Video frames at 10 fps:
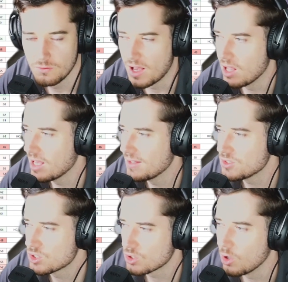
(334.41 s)
Val
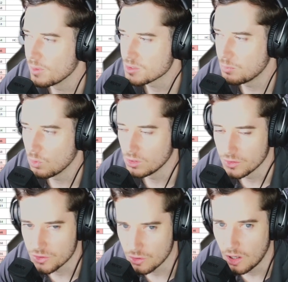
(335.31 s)
had so much ball
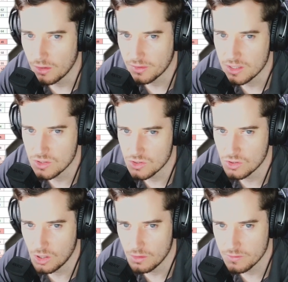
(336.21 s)
in the trials. He
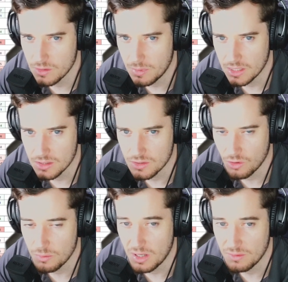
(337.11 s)
deserves to be in this
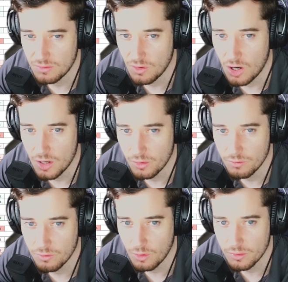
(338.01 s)
group, even if I
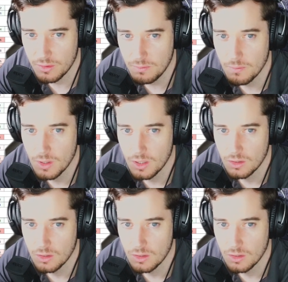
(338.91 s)
don't froth him.